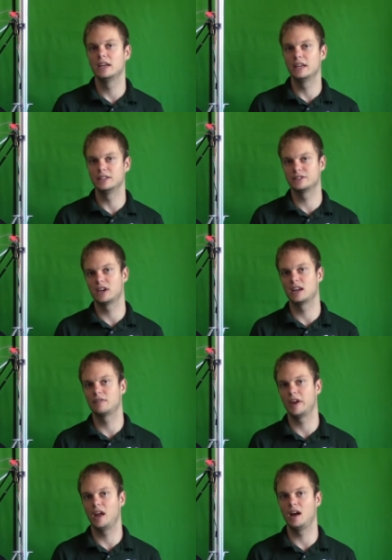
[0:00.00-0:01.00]
inside
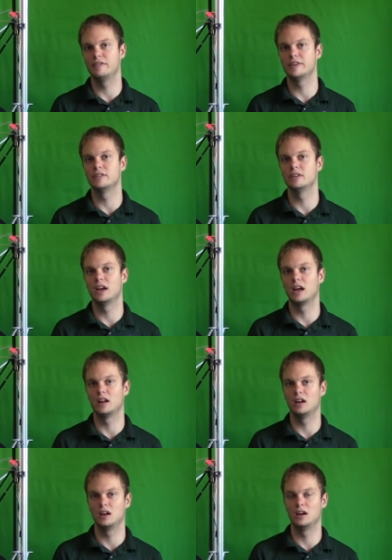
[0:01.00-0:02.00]
of a oven
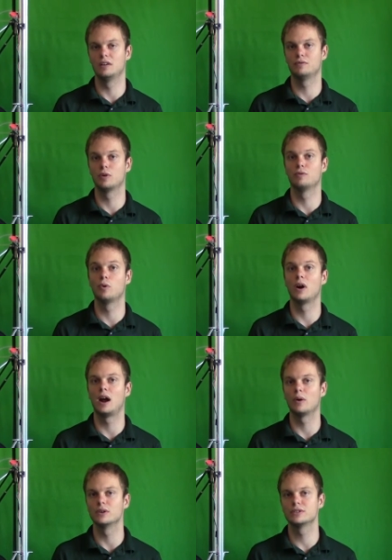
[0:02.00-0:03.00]
at, uh, for four
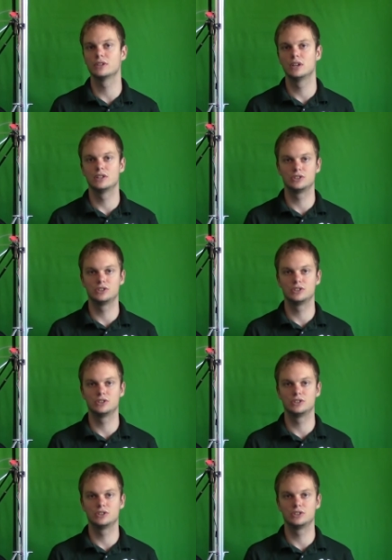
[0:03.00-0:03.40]
hours.